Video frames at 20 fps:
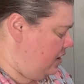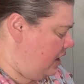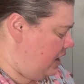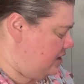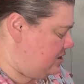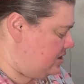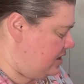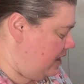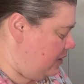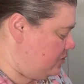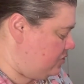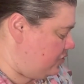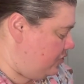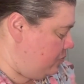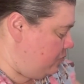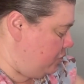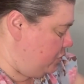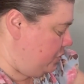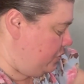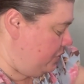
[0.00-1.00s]
So that was
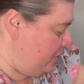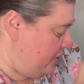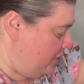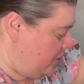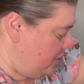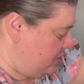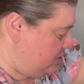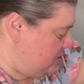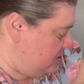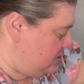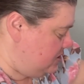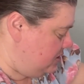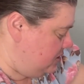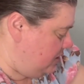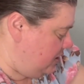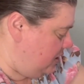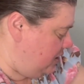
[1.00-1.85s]
from Buku Yarns.